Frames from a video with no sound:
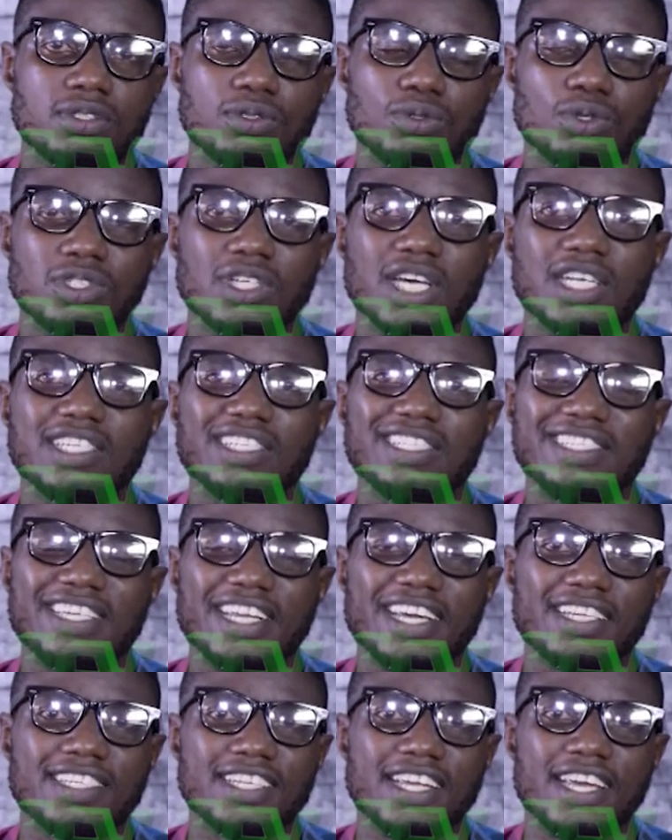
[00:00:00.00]
Those are the
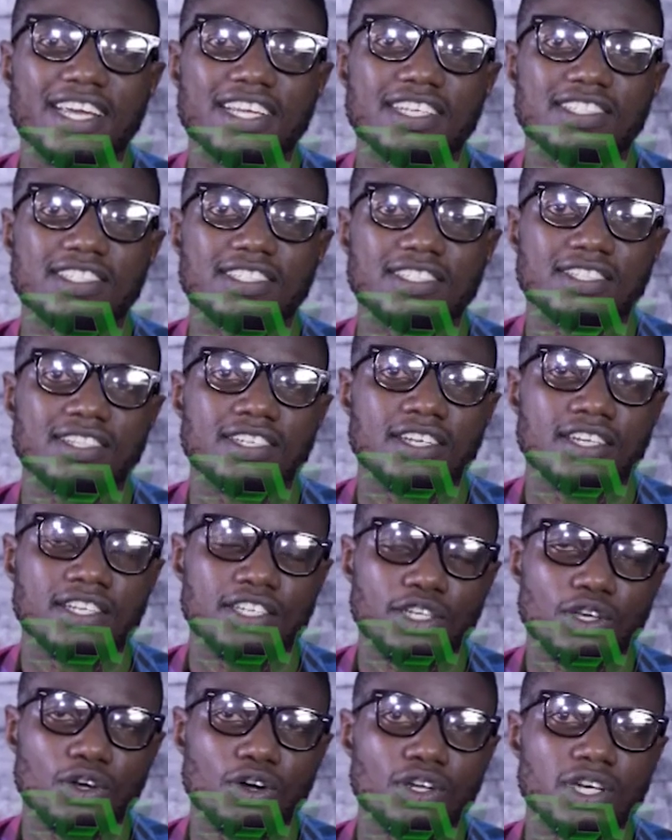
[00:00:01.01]
dead ends.
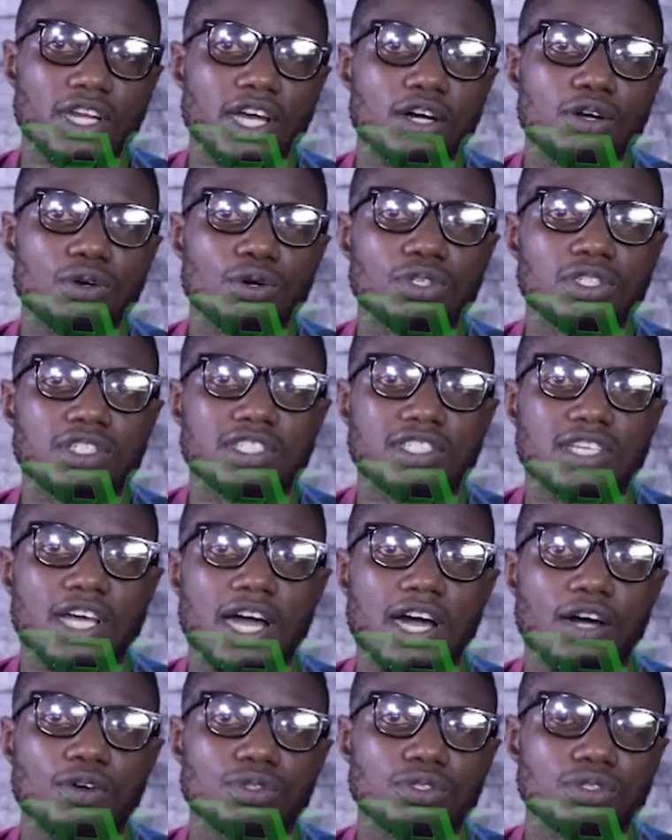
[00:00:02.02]
The undergrowth is
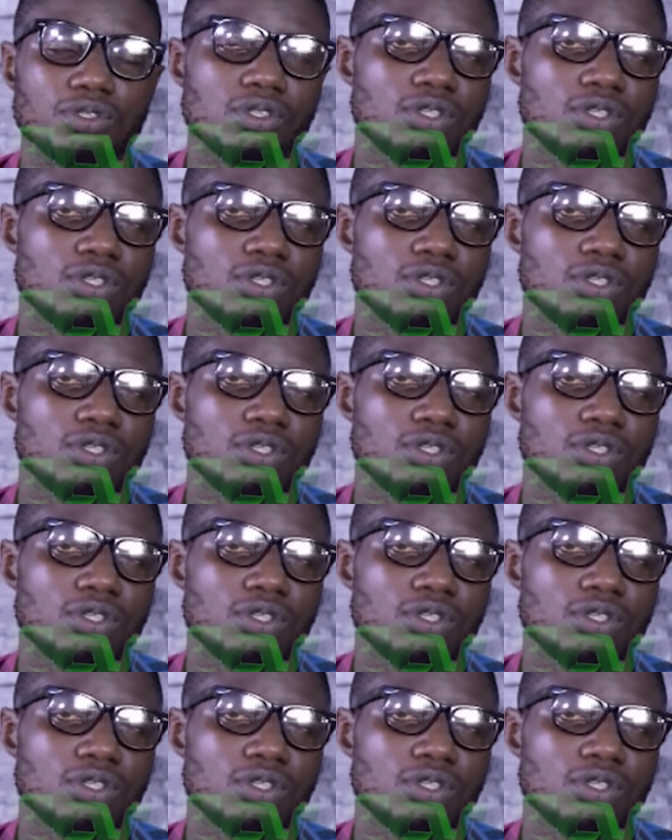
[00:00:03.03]
out.